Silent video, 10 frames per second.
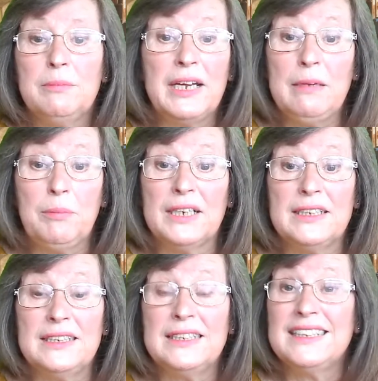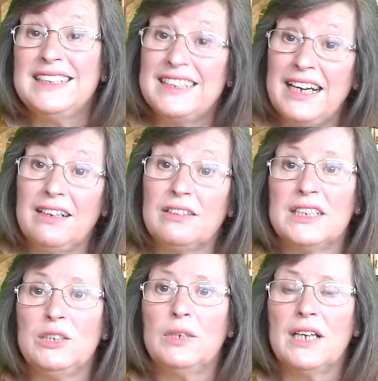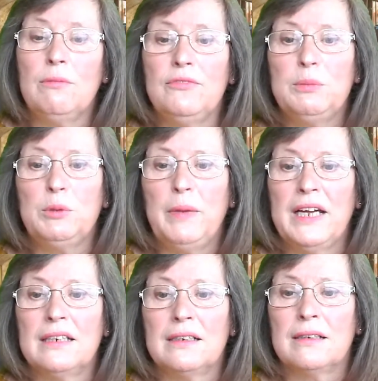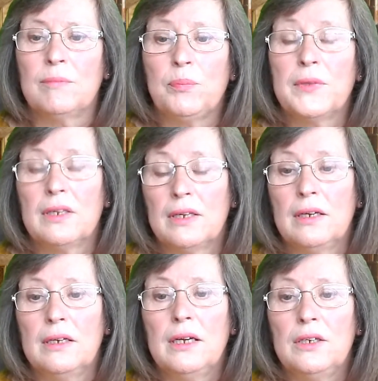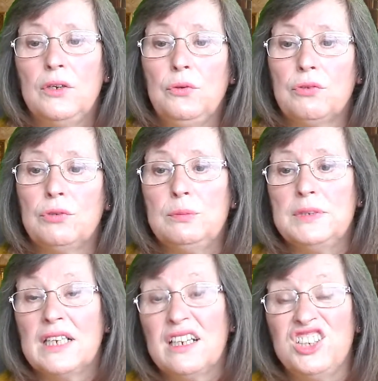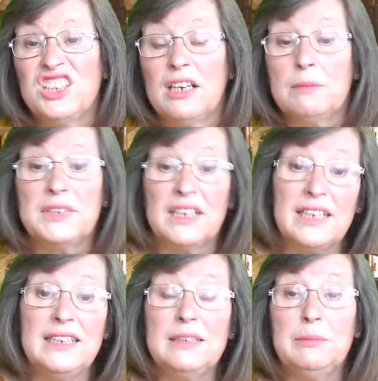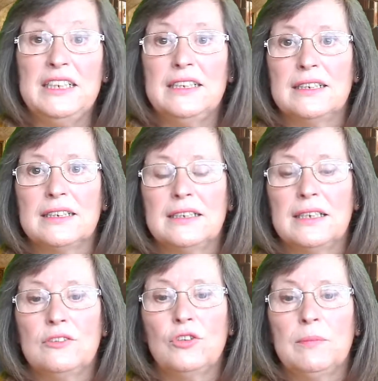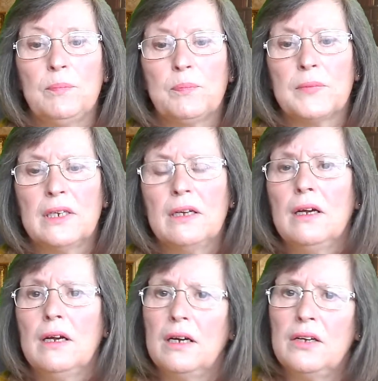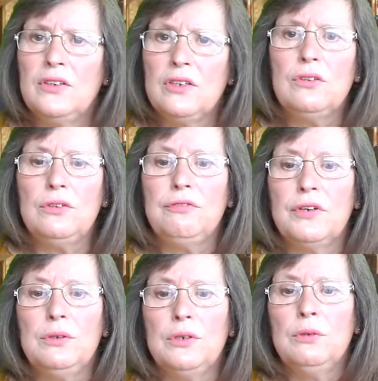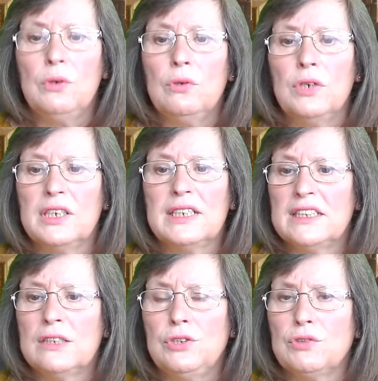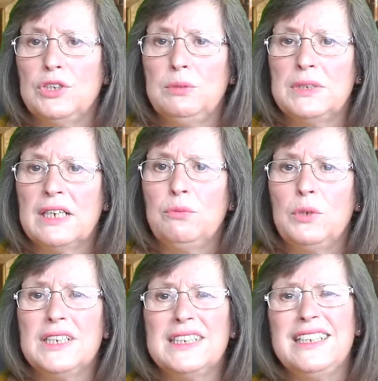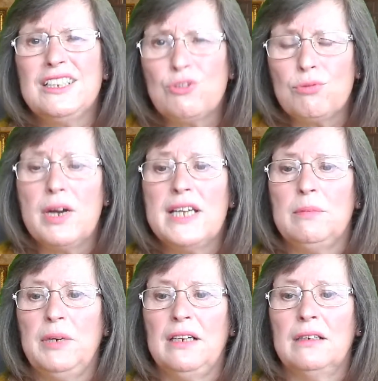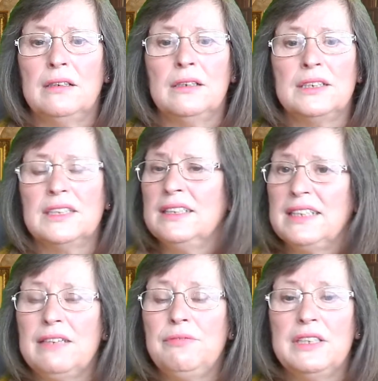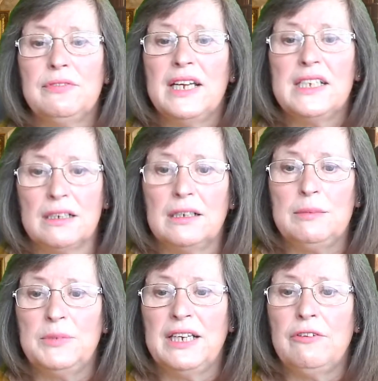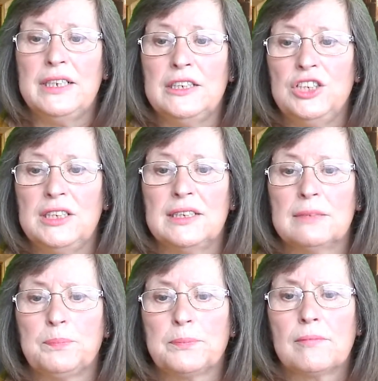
in many places has settled into a comfortable pattern. Youth groups, lunch clubs, ladies' meetings, etc. And the good folk who organise those groups have worked incredibly hard and given of their time and their energies.